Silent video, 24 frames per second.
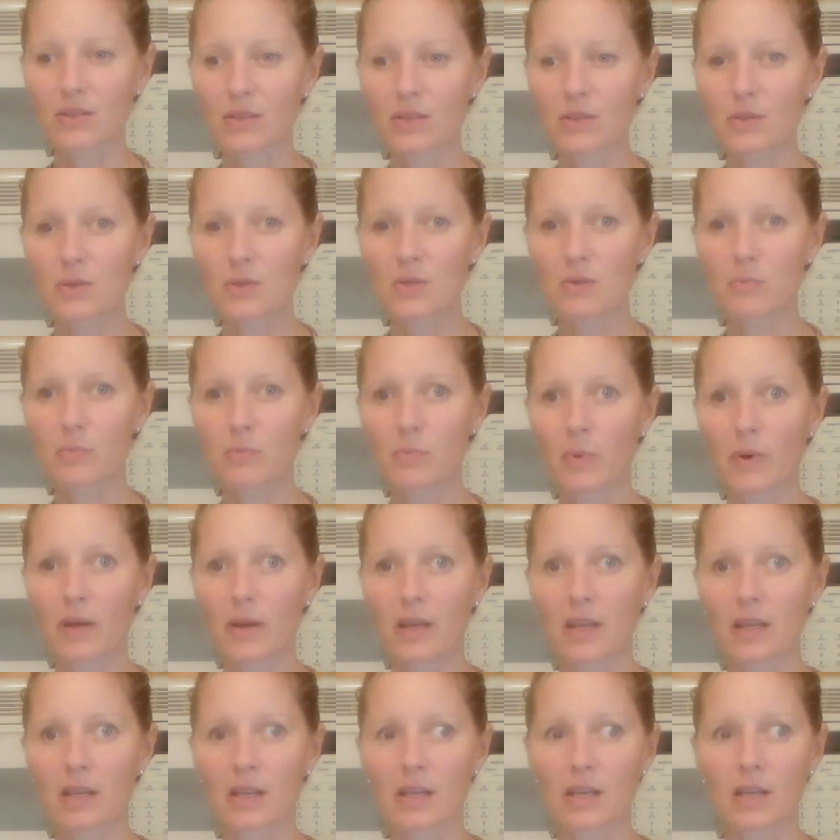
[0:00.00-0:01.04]
use
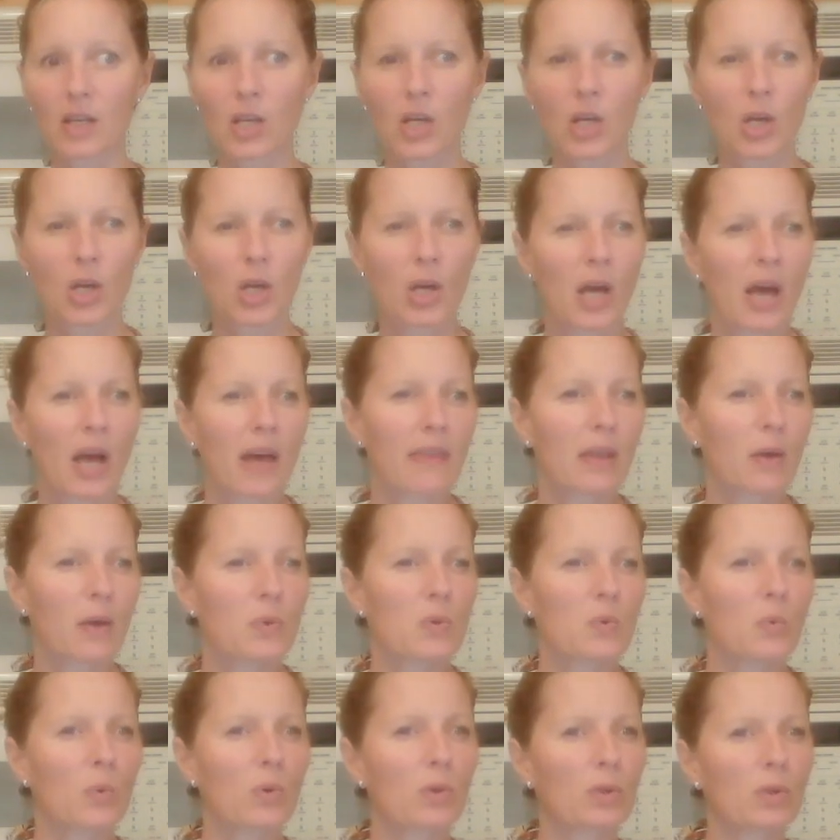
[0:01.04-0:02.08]
when I think it
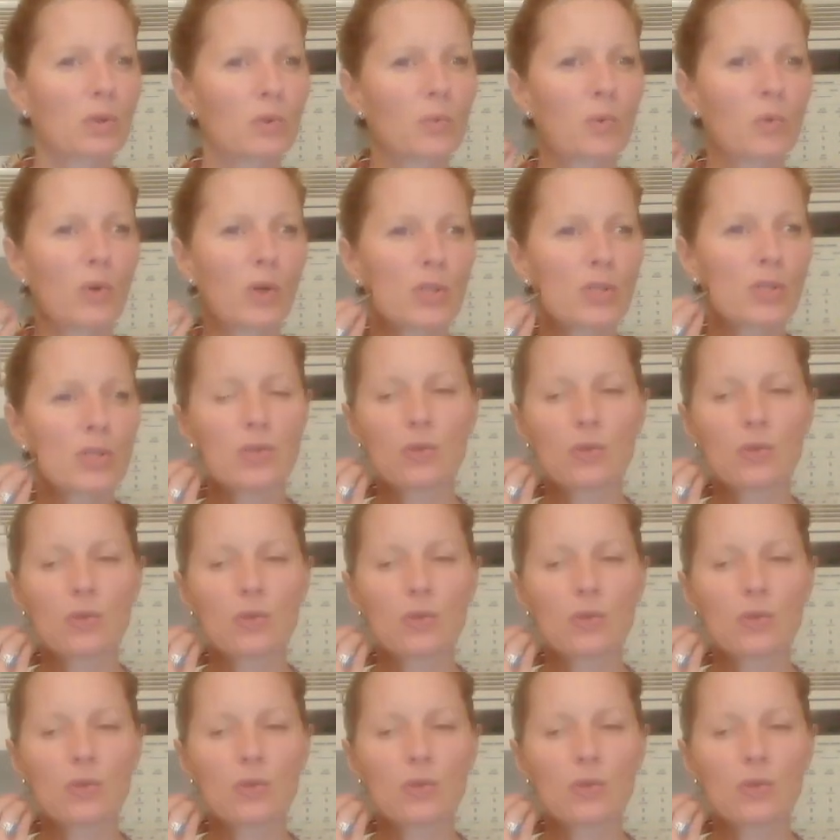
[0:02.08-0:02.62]
was World War